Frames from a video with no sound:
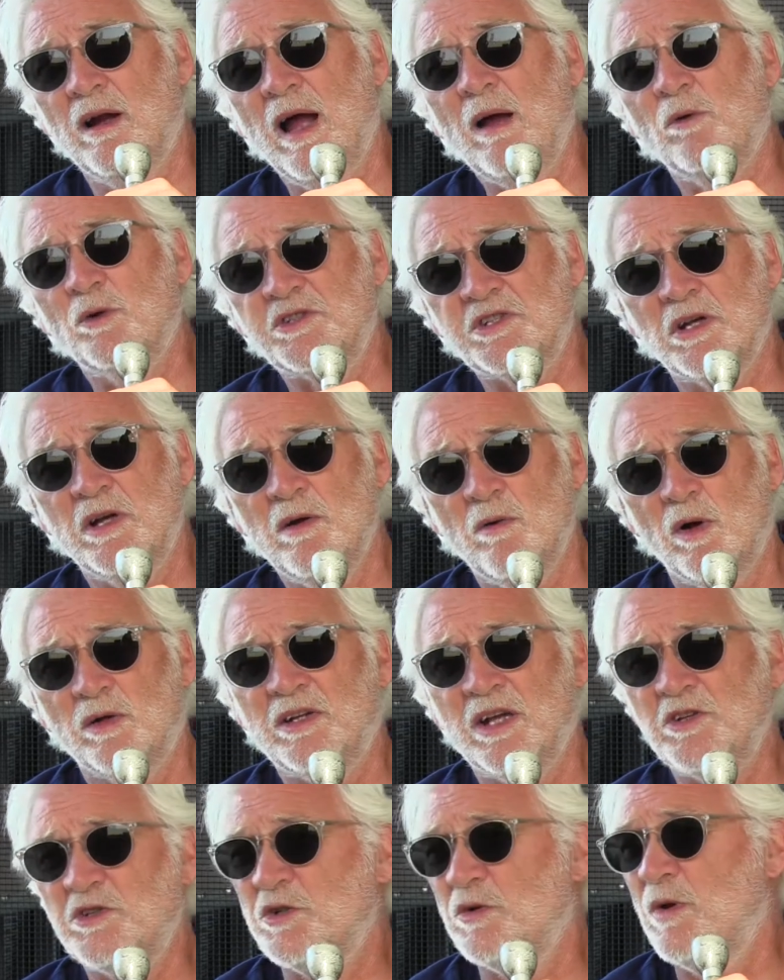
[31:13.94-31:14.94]
know, I will tell you
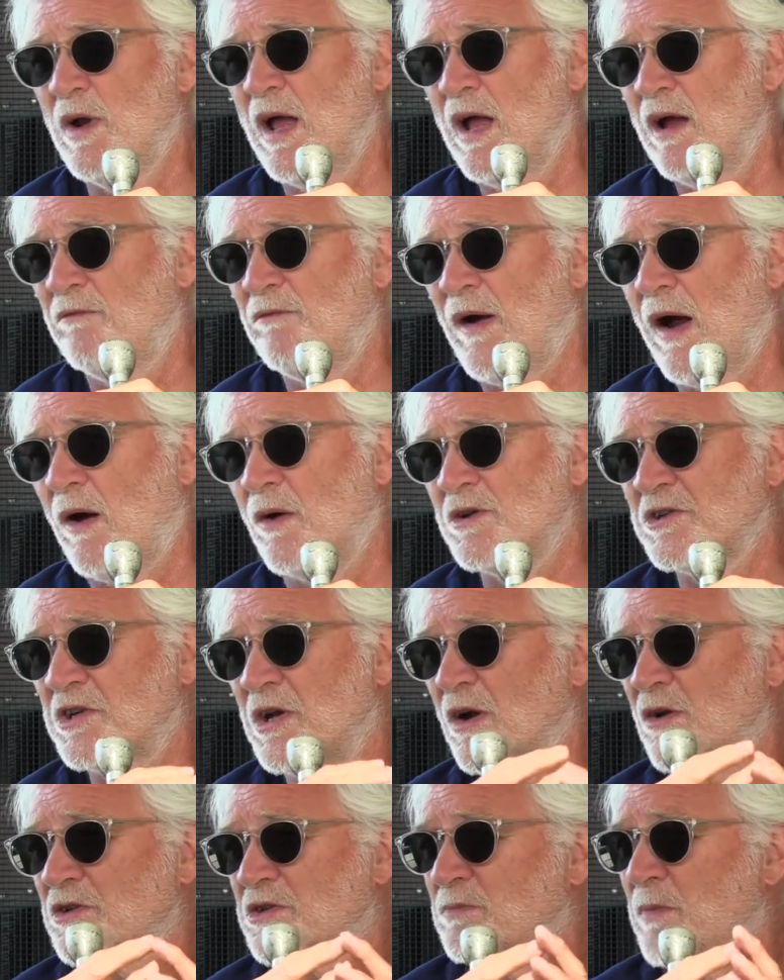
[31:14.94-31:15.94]
what, that two and a half hours
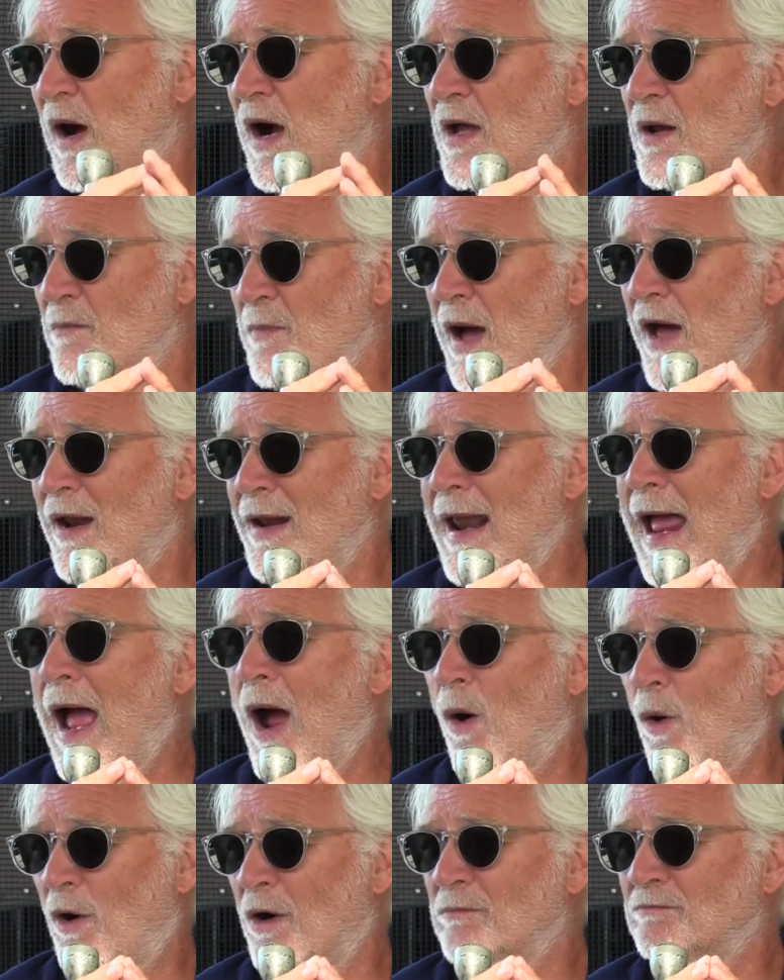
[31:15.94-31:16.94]
goes by in about an hour.